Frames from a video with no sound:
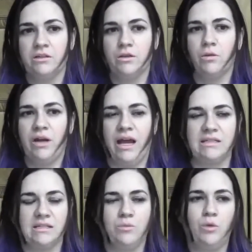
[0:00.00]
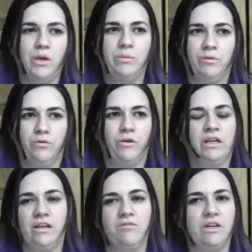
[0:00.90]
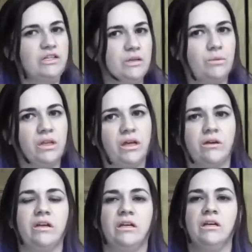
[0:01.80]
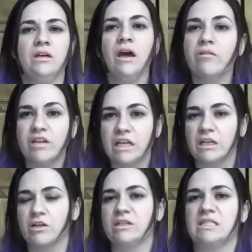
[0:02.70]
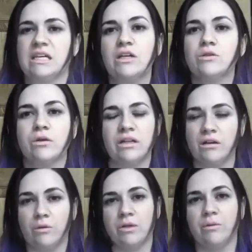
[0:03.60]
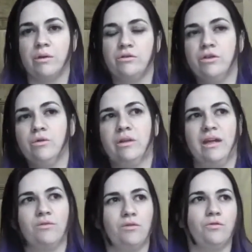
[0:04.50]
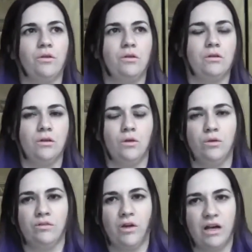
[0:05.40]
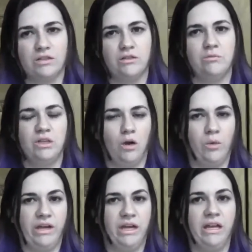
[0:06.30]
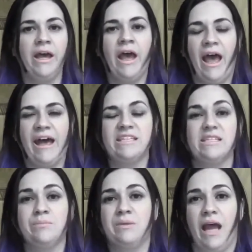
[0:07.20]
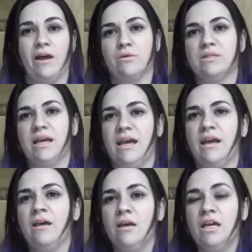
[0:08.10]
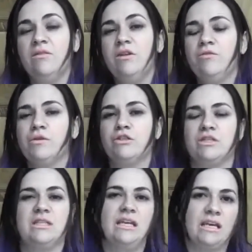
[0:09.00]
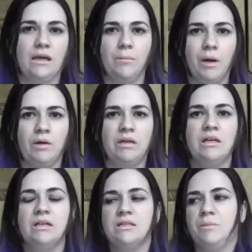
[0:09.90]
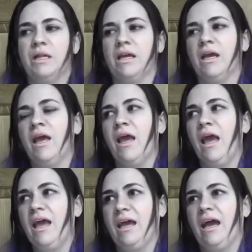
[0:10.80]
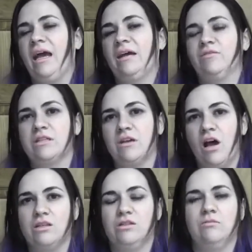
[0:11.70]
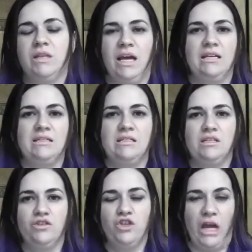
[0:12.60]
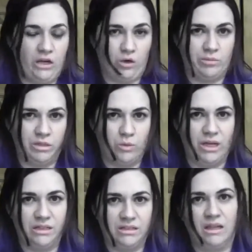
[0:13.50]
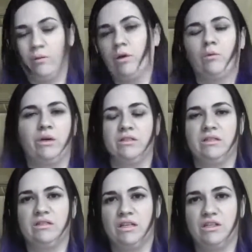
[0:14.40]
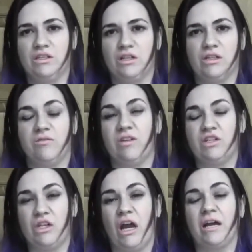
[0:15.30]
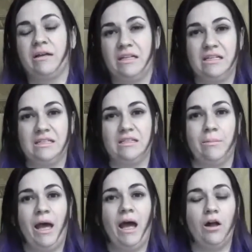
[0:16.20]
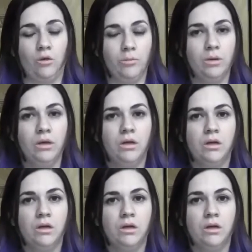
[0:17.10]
Don't ask them a week before the convention when they already have taken a look at the schedule and they know what they want to do and they have a full load of costumes all weekend. Ask them now. Say, even if you're just thinking about it, be like, hey, I have this costume that has these ginormous wings that I want to wear to such and such convention. I'm going to need some help.